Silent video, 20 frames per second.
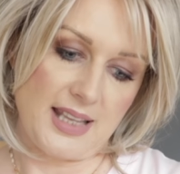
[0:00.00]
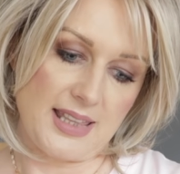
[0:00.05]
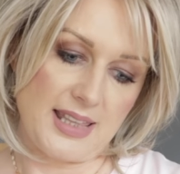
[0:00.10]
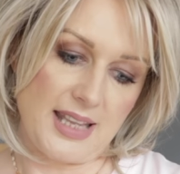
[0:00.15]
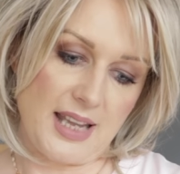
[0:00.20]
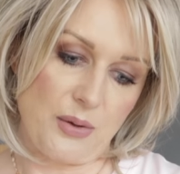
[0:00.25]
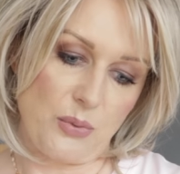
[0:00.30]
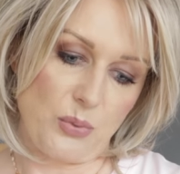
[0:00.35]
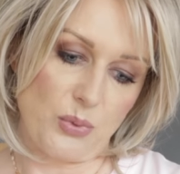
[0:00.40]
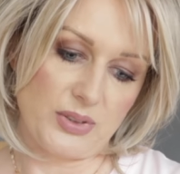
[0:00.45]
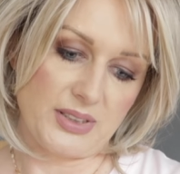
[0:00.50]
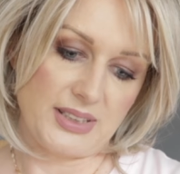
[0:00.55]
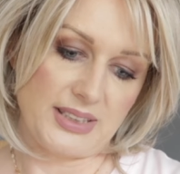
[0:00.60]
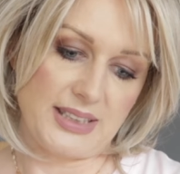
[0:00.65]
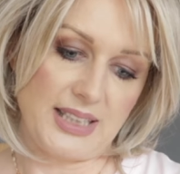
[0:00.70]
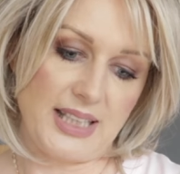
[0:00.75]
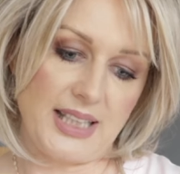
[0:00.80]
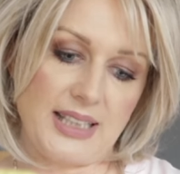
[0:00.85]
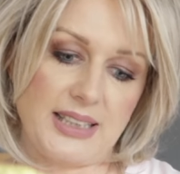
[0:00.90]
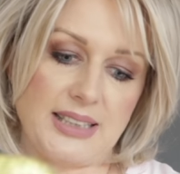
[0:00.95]
Now what's
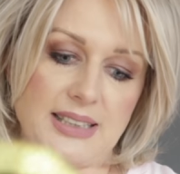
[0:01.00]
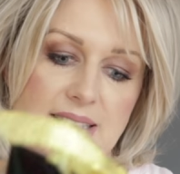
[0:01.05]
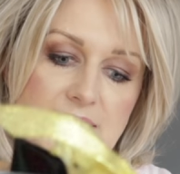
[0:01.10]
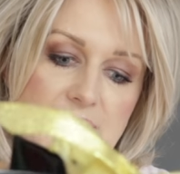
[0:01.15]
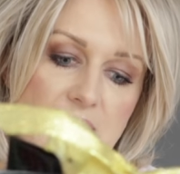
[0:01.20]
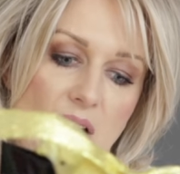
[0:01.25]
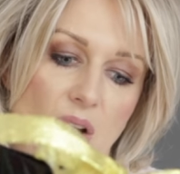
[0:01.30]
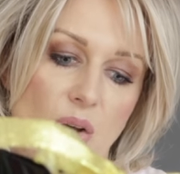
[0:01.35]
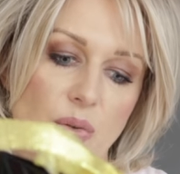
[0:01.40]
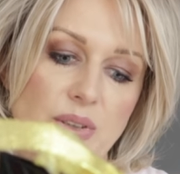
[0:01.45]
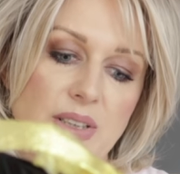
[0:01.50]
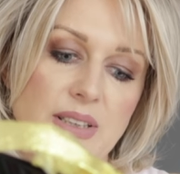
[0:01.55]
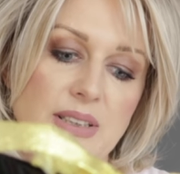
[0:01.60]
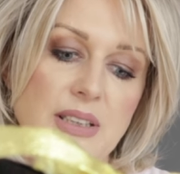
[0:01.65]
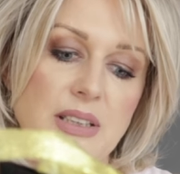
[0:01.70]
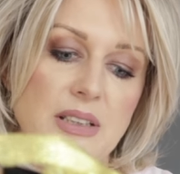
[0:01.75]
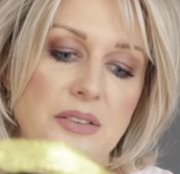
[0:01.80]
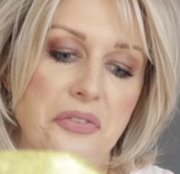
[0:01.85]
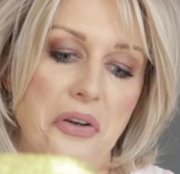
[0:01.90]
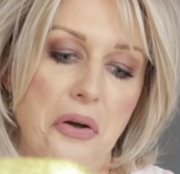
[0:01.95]
this? Oh,
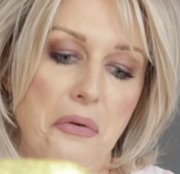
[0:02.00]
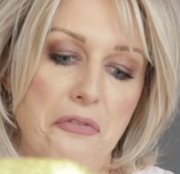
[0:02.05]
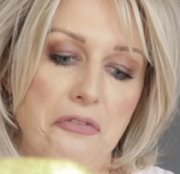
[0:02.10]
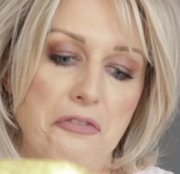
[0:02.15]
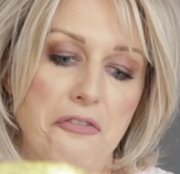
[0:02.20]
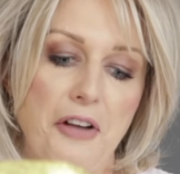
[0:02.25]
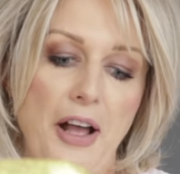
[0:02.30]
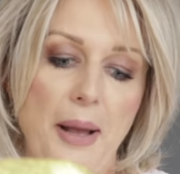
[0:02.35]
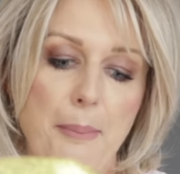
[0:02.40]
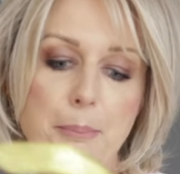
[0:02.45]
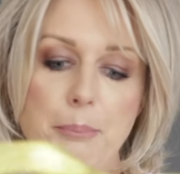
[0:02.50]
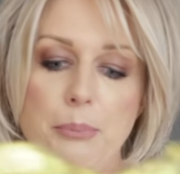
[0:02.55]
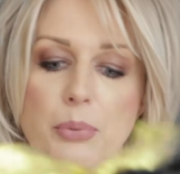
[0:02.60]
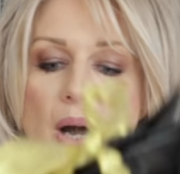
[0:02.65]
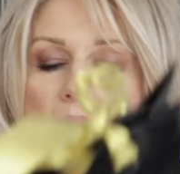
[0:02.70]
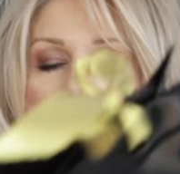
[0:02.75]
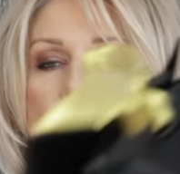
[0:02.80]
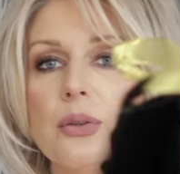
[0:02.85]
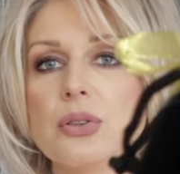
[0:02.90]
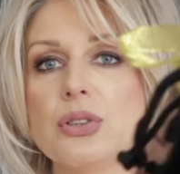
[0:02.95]
this is from
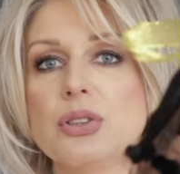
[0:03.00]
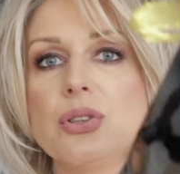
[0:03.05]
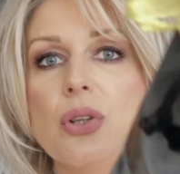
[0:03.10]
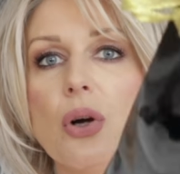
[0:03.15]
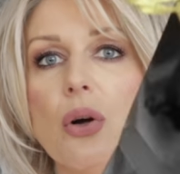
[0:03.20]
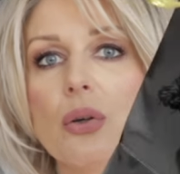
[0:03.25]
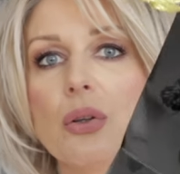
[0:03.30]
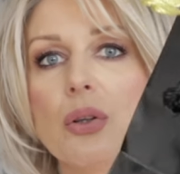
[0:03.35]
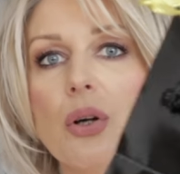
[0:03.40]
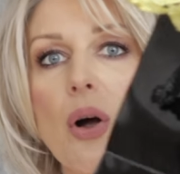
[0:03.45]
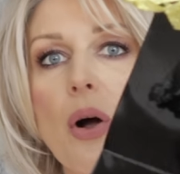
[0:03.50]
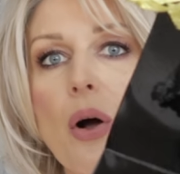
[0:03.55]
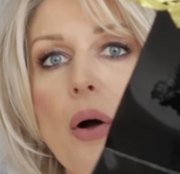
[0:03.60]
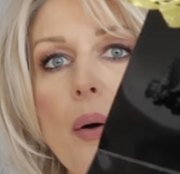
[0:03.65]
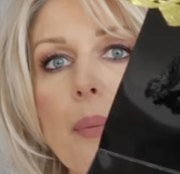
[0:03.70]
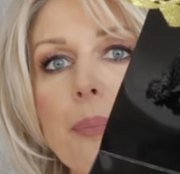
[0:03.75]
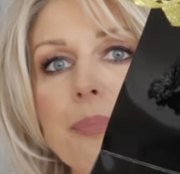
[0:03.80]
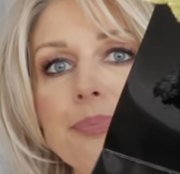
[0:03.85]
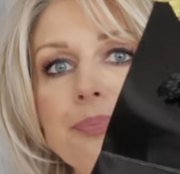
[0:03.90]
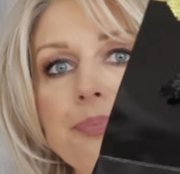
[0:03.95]

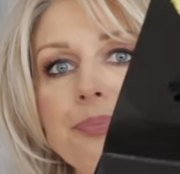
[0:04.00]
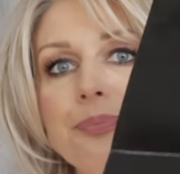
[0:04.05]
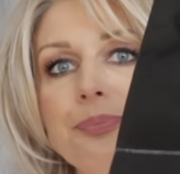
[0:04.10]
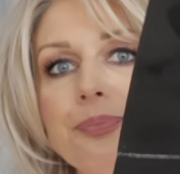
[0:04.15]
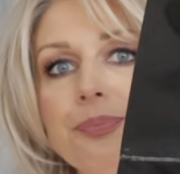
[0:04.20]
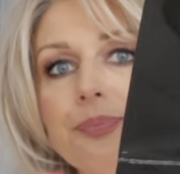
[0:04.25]
fabbrows.com.